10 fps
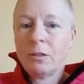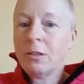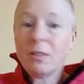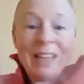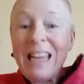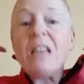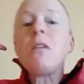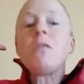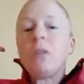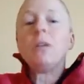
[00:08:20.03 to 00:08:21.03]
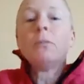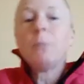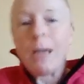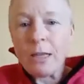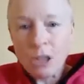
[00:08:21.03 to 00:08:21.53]
Just anything to
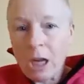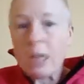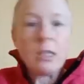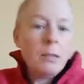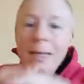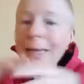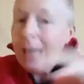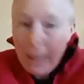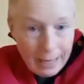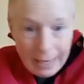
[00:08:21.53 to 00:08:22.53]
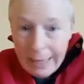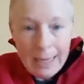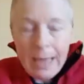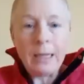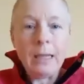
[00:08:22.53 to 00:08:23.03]
make it change. Let me get the hell
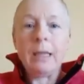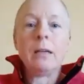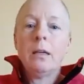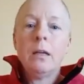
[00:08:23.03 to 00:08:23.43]
out of here.